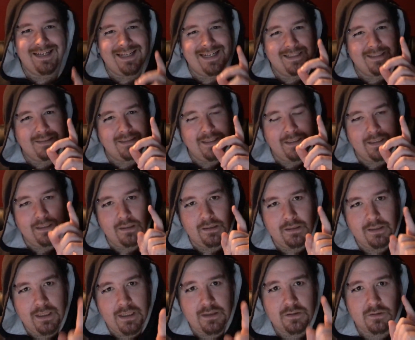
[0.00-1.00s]
I say
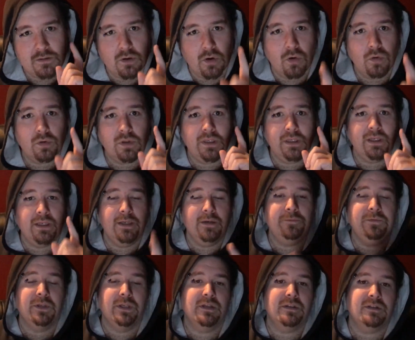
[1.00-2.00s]
yes, only
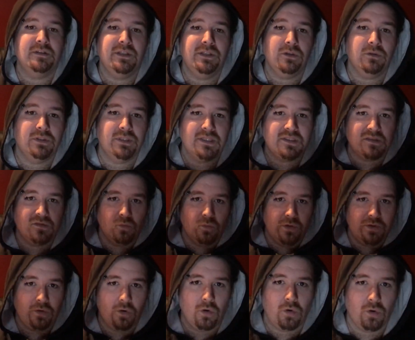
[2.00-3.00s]
if the casino doesn't
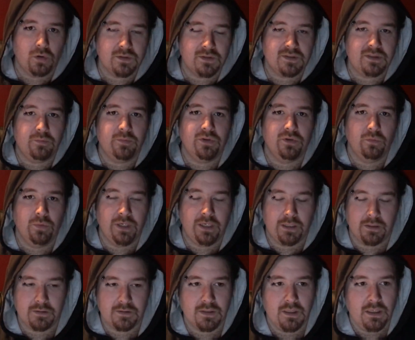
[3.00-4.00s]
withhold some of the
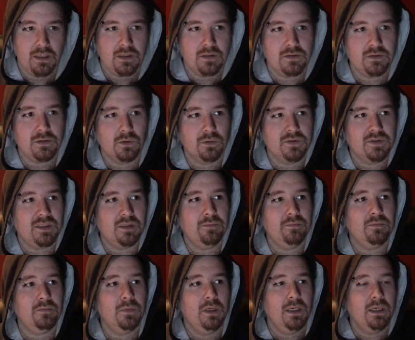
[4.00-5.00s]
winnings. So
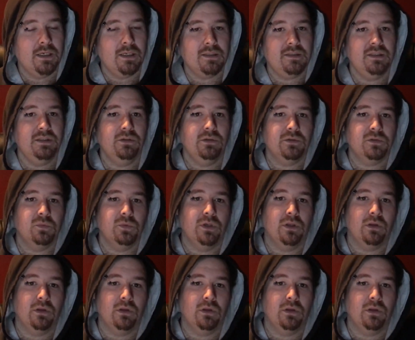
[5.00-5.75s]
some casinos